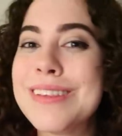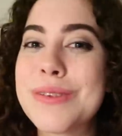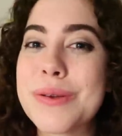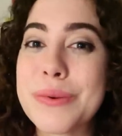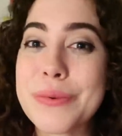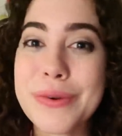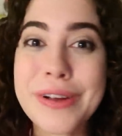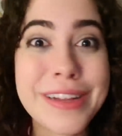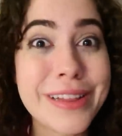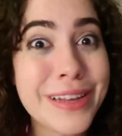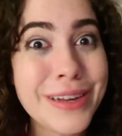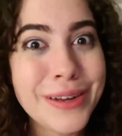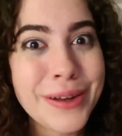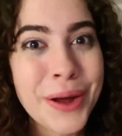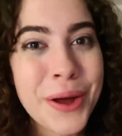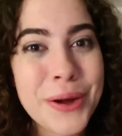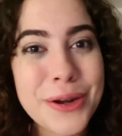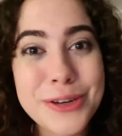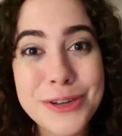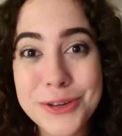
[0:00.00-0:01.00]
It's a really
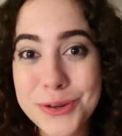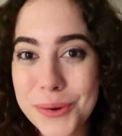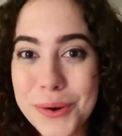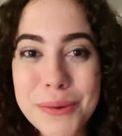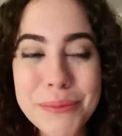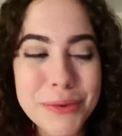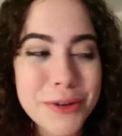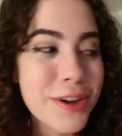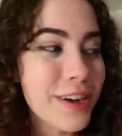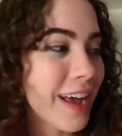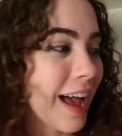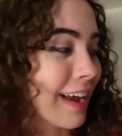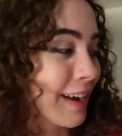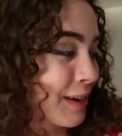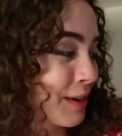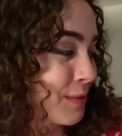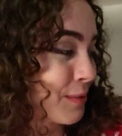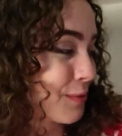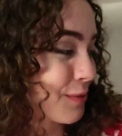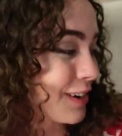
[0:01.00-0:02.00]
short book. I
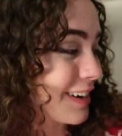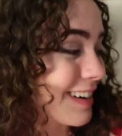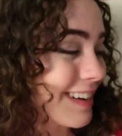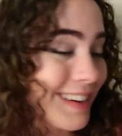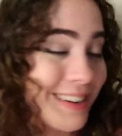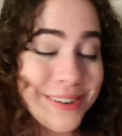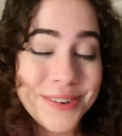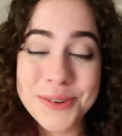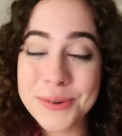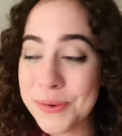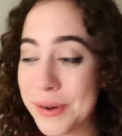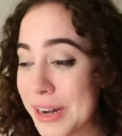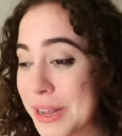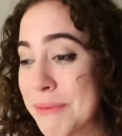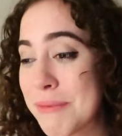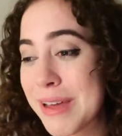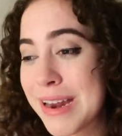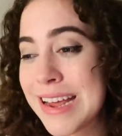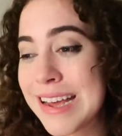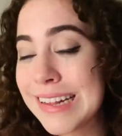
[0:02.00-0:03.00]
can read it in
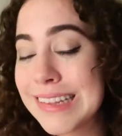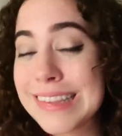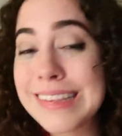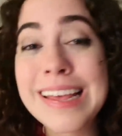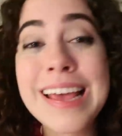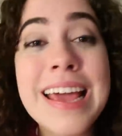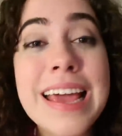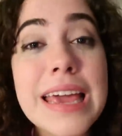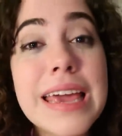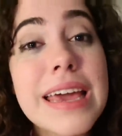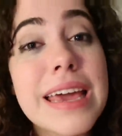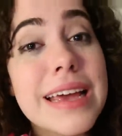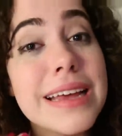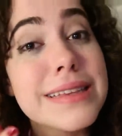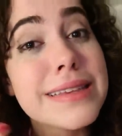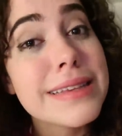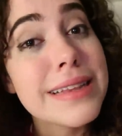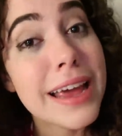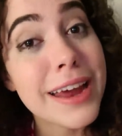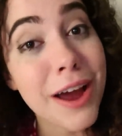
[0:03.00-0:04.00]
20 minutes.
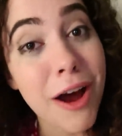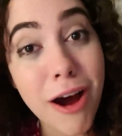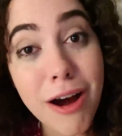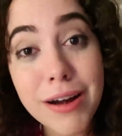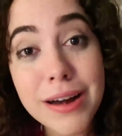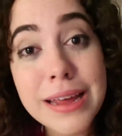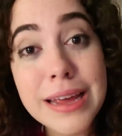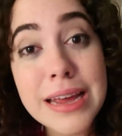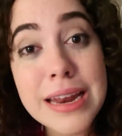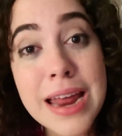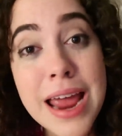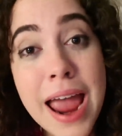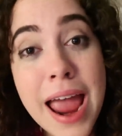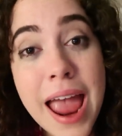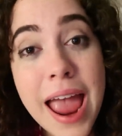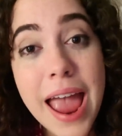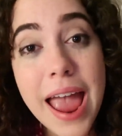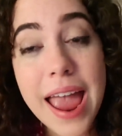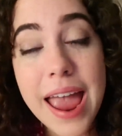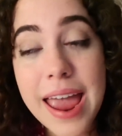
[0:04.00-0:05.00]
It's lighthearted
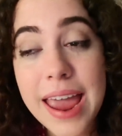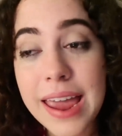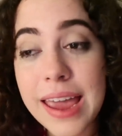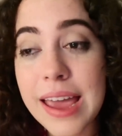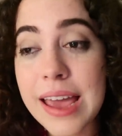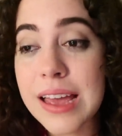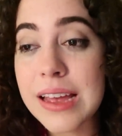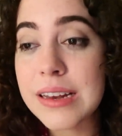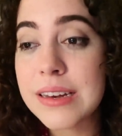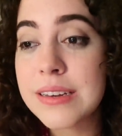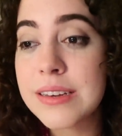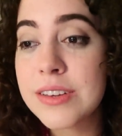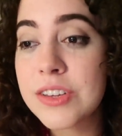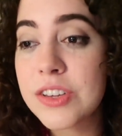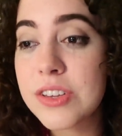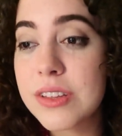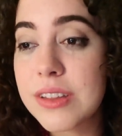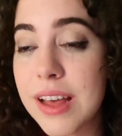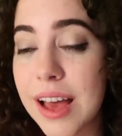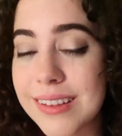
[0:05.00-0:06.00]
and
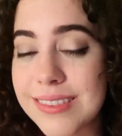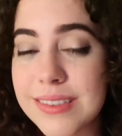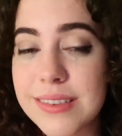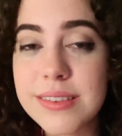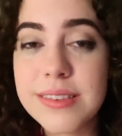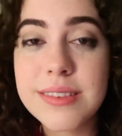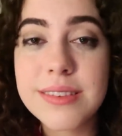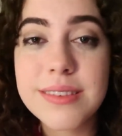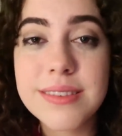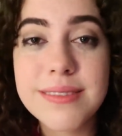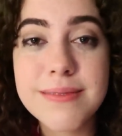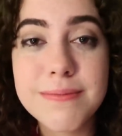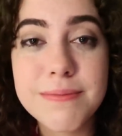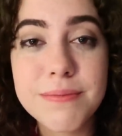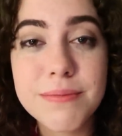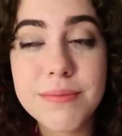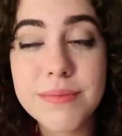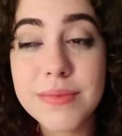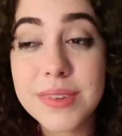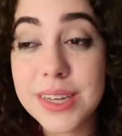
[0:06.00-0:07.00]
that's
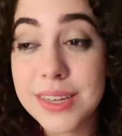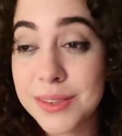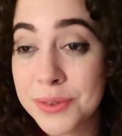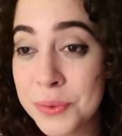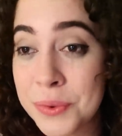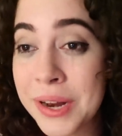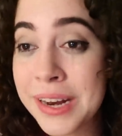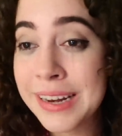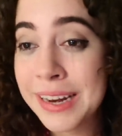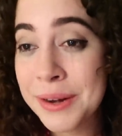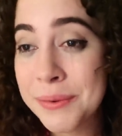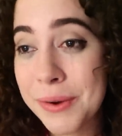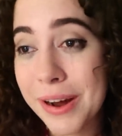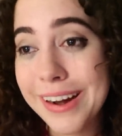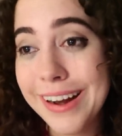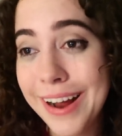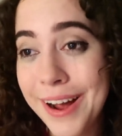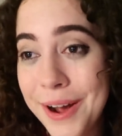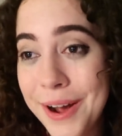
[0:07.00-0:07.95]
that's what I need right